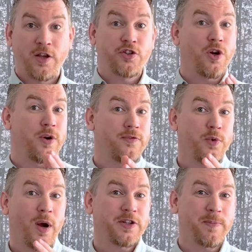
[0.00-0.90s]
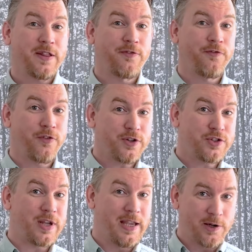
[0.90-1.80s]
So if you want to be the first
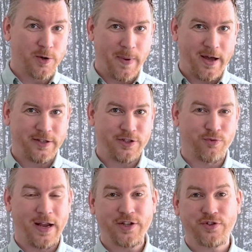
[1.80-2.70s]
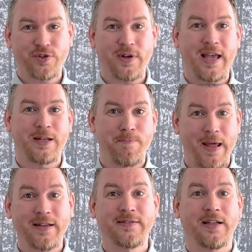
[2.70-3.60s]
to hear about it, register at
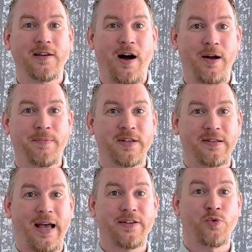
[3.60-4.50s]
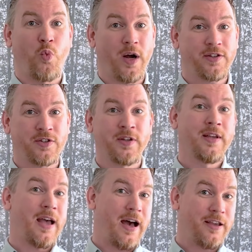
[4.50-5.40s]

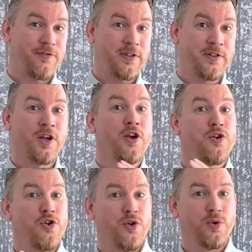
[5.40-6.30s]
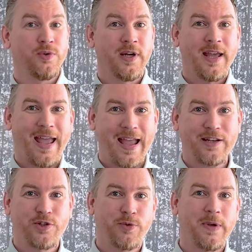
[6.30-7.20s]
mendix.com/watch-new
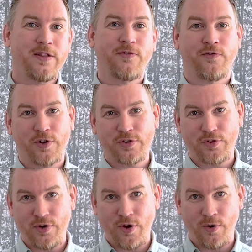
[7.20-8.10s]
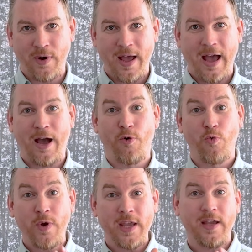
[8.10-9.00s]
and you'll be the first to know how
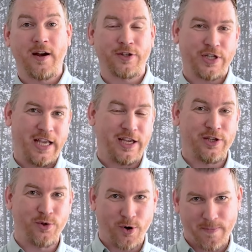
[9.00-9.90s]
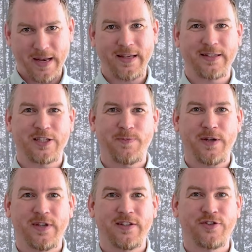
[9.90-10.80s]
we are taking your Mendix
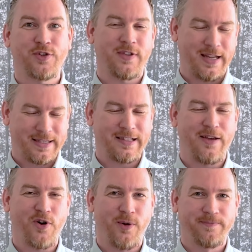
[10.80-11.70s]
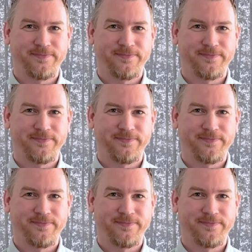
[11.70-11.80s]
experience to the next level.